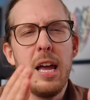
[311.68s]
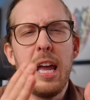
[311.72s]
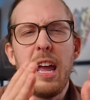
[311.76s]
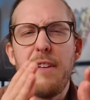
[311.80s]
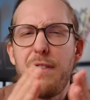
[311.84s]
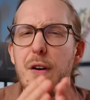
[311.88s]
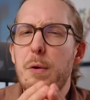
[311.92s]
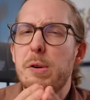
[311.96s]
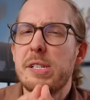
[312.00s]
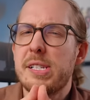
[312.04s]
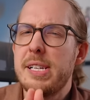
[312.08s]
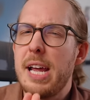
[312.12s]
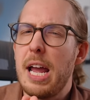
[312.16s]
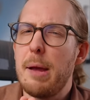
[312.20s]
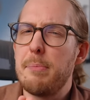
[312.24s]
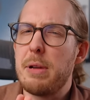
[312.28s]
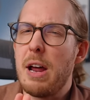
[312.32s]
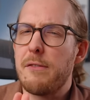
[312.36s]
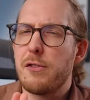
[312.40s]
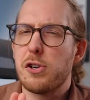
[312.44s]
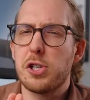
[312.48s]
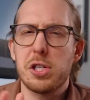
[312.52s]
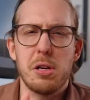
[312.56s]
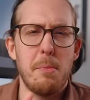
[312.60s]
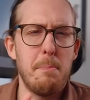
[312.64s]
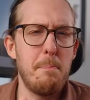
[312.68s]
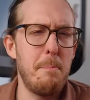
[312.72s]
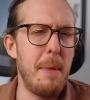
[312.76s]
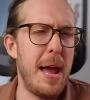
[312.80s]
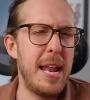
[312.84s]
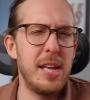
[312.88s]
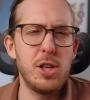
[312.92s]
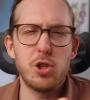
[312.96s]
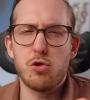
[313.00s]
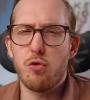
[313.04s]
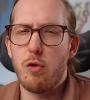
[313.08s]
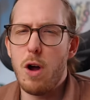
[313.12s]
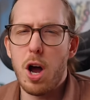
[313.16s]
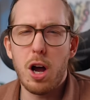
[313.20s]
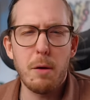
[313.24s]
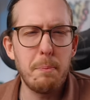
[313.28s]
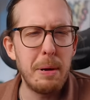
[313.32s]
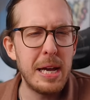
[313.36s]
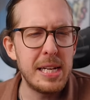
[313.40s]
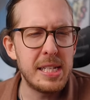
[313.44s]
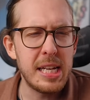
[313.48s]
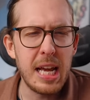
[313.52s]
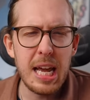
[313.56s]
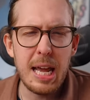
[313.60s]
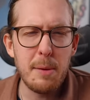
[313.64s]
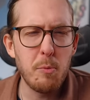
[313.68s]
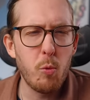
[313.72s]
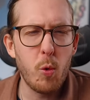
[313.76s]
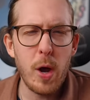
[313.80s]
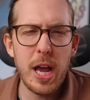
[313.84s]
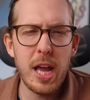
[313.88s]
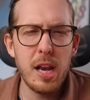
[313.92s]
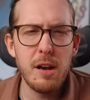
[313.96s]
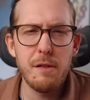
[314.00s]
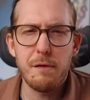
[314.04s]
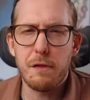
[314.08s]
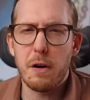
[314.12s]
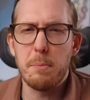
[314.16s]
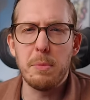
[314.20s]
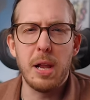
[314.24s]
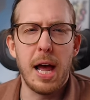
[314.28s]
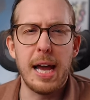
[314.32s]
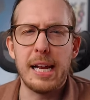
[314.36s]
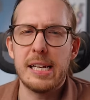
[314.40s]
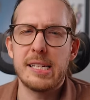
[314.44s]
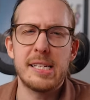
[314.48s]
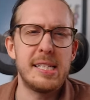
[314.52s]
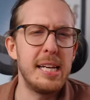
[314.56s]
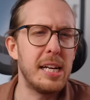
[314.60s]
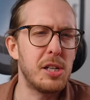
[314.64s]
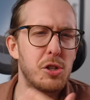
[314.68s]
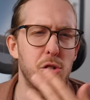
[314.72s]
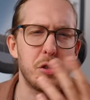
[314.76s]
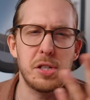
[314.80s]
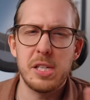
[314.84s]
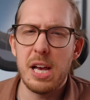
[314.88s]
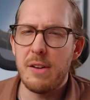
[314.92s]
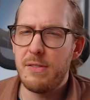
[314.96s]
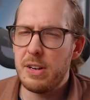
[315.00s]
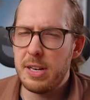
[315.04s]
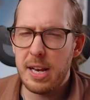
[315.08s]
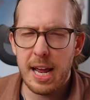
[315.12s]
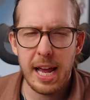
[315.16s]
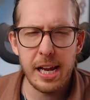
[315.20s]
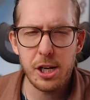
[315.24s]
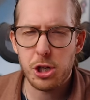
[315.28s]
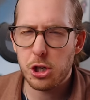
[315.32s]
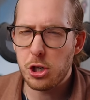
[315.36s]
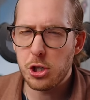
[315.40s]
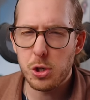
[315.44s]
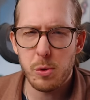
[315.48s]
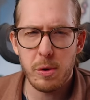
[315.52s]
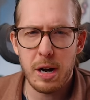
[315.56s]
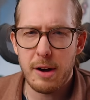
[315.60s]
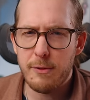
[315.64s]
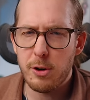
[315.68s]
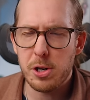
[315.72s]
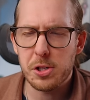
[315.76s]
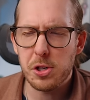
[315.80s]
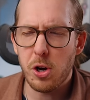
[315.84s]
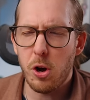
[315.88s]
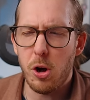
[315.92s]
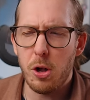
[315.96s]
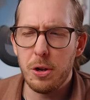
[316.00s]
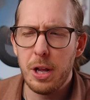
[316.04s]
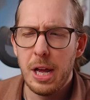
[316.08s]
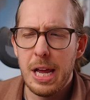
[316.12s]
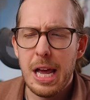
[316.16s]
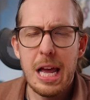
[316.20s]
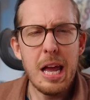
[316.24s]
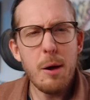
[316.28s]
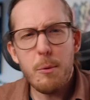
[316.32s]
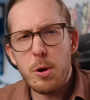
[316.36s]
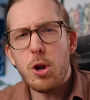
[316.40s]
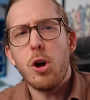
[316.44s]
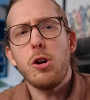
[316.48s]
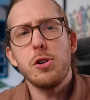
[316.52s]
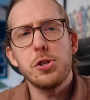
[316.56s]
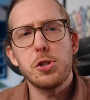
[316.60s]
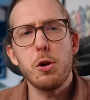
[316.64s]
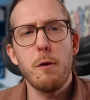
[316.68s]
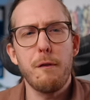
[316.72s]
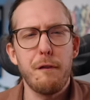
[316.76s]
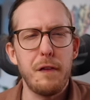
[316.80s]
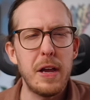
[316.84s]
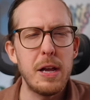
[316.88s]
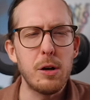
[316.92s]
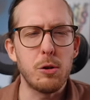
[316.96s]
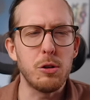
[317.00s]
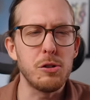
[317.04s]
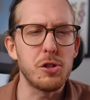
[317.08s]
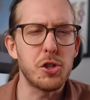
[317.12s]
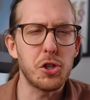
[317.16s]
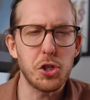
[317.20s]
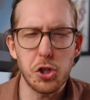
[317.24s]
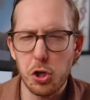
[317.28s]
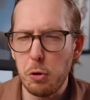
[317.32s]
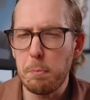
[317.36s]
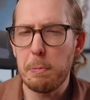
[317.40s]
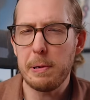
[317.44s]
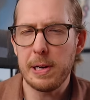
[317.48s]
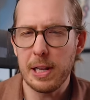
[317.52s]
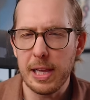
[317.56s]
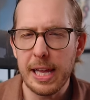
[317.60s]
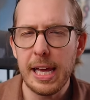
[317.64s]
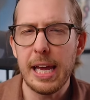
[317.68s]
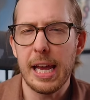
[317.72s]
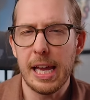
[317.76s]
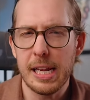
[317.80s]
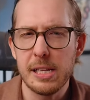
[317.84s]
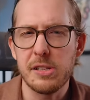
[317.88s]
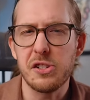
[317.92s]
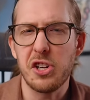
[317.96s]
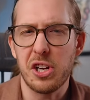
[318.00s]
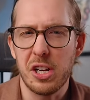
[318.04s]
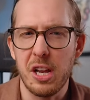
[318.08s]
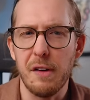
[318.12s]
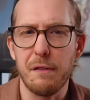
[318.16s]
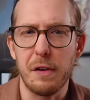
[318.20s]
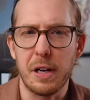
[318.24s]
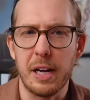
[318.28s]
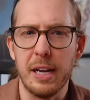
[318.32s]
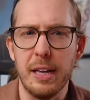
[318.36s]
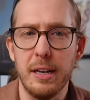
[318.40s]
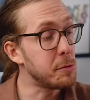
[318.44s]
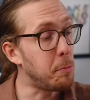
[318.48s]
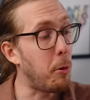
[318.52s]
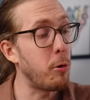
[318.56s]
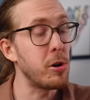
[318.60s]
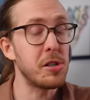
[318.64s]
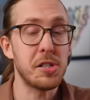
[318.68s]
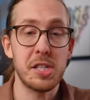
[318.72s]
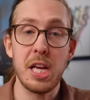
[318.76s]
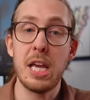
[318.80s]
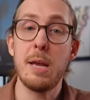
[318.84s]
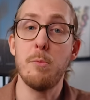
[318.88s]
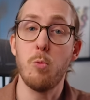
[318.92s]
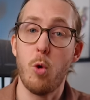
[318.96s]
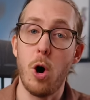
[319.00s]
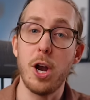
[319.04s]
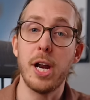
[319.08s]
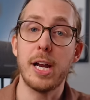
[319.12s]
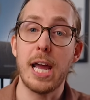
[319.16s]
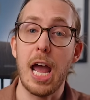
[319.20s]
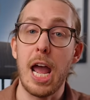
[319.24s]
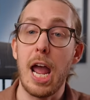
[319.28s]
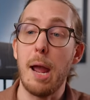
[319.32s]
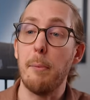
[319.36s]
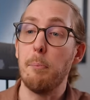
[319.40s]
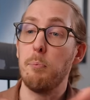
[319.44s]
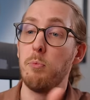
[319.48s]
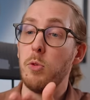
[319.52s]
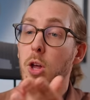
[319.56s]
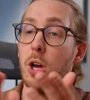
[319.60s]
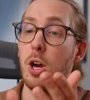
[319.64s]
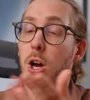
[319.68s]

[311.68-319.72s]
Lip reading: if it was named after some men's rugby team win from like 6 or 7 nations or whatever it's called, it would also feel stupidly insignificant. Sports team won a game.